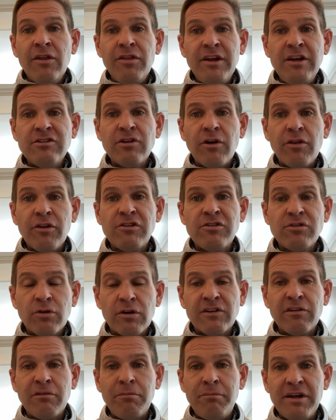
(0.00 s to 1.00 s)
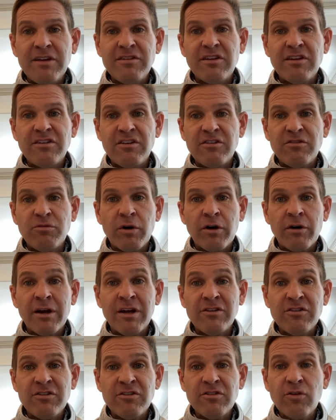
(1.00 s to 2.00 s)
These are the sorts of businesses where
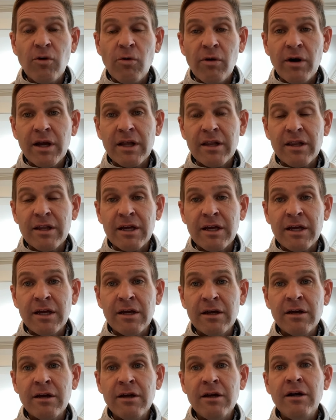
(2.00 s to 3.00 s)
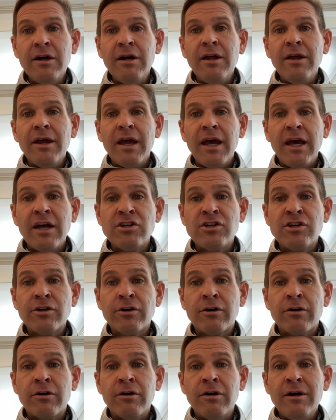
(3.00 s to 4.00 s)
historically, as
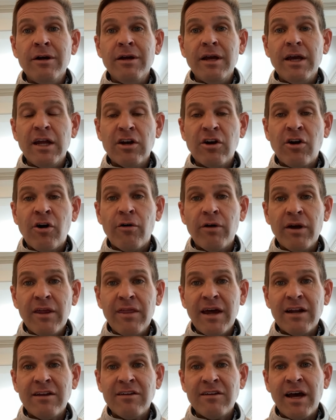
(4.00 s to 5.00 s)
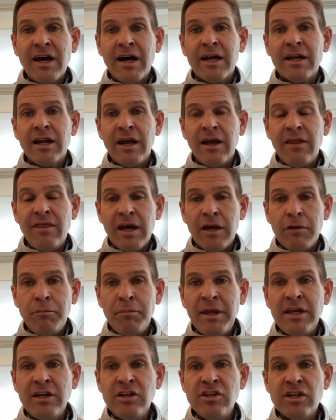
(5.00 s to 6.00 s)
you're incurring that debt and
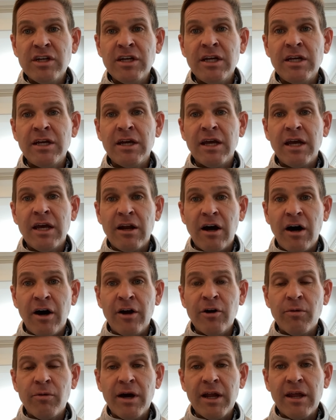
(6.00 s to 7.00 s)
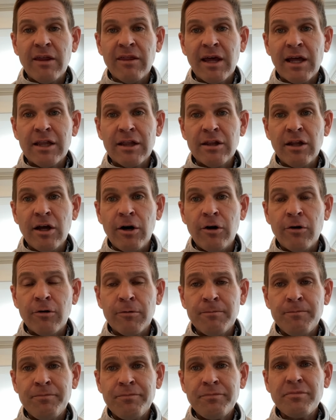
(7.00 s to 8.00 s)
that PG and underwriting that
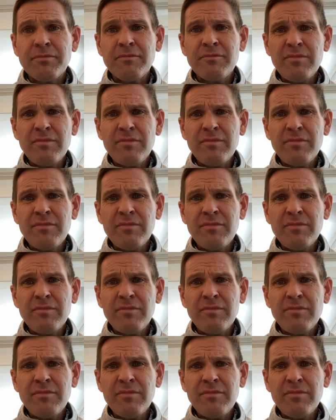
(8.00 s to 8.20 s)
loan,